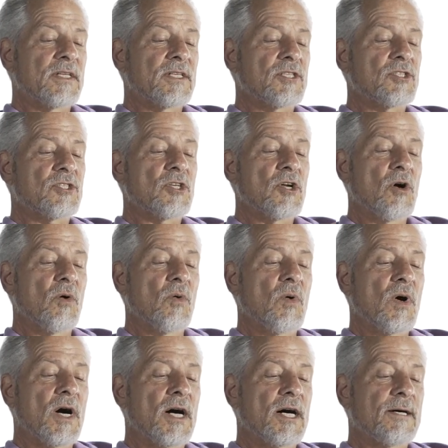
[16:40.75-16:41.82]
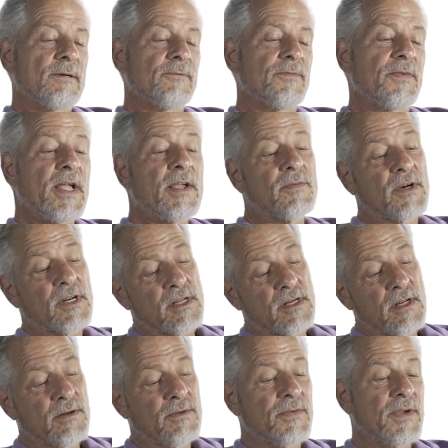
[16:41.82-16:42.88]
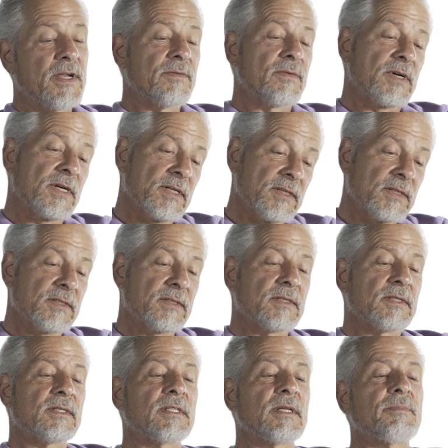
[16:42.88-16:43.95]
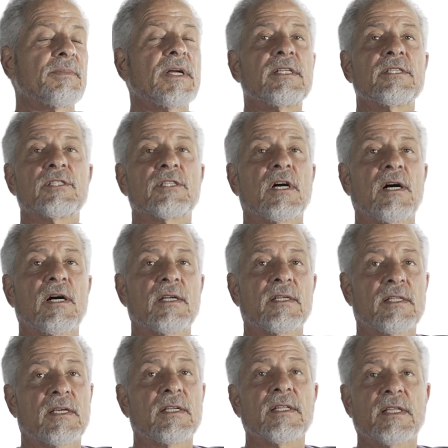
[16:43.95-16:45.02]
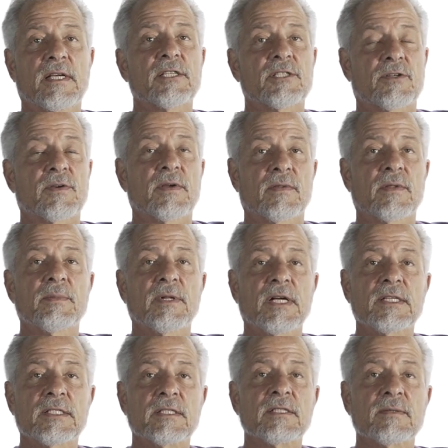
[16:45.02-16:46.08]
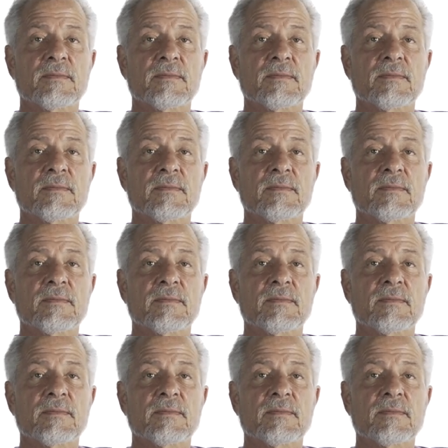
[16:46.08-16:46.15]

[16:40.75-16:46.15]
So favorite and unfavorite depends on the history of the place.